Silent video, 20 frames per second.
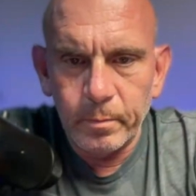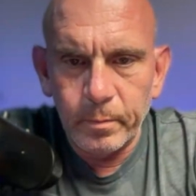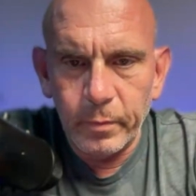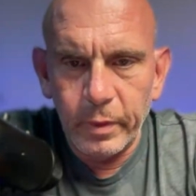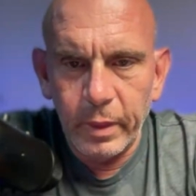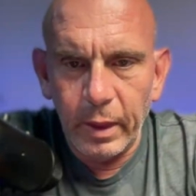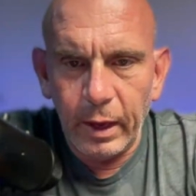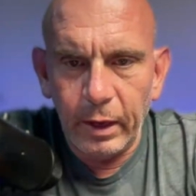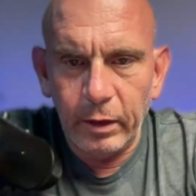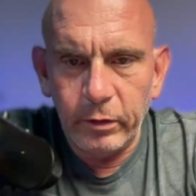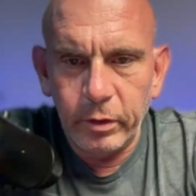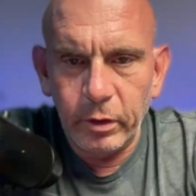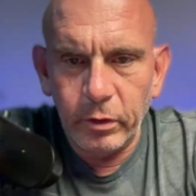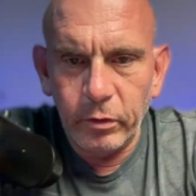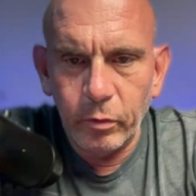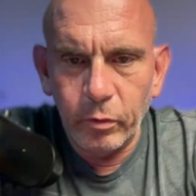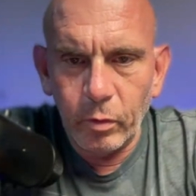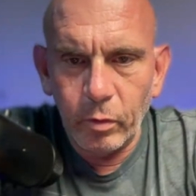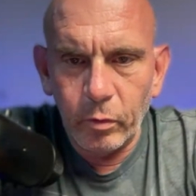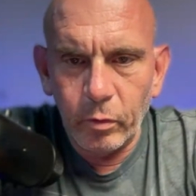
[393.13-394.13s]
The
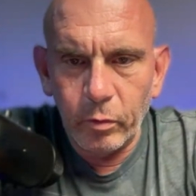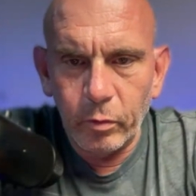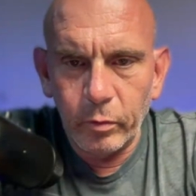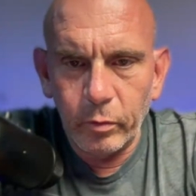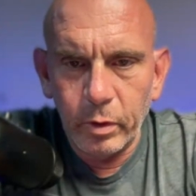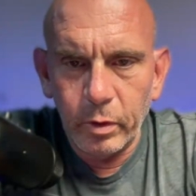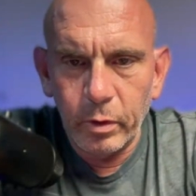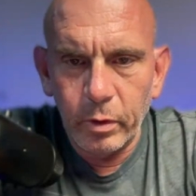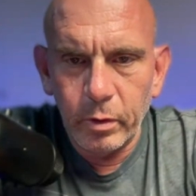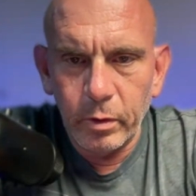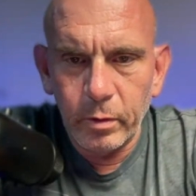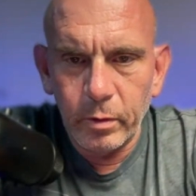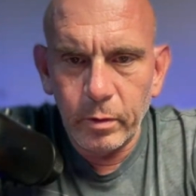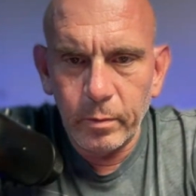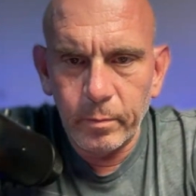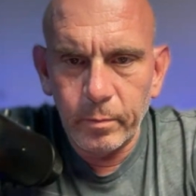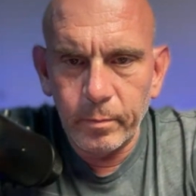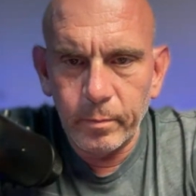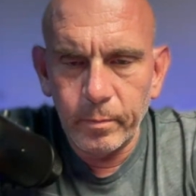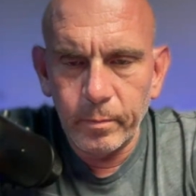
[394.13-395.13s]
18-year-old
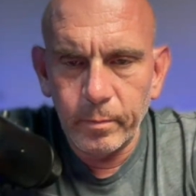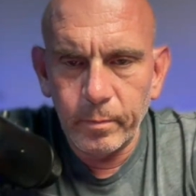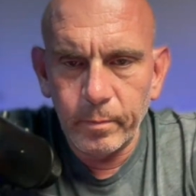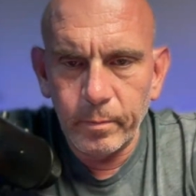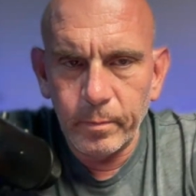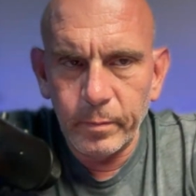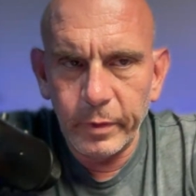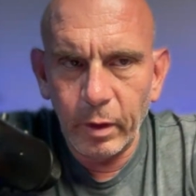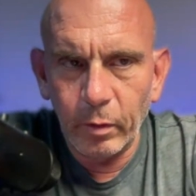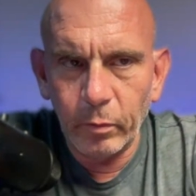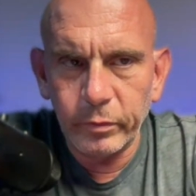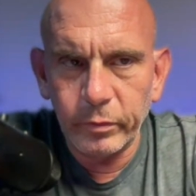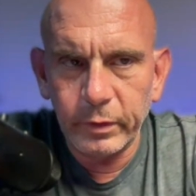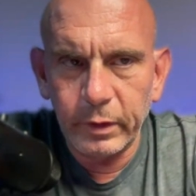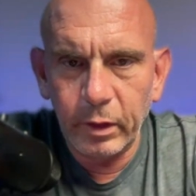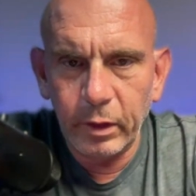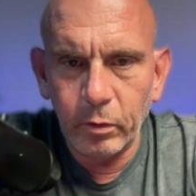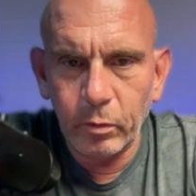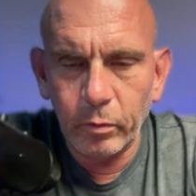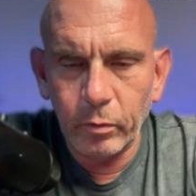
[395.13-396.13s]
that was
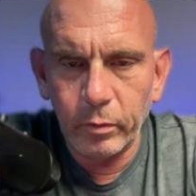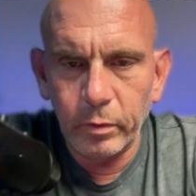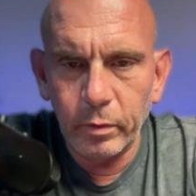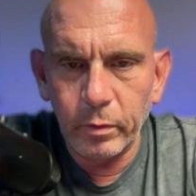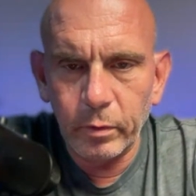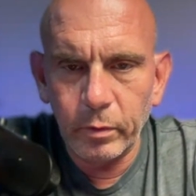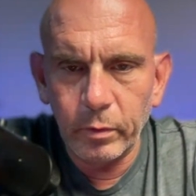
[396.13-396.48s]
killed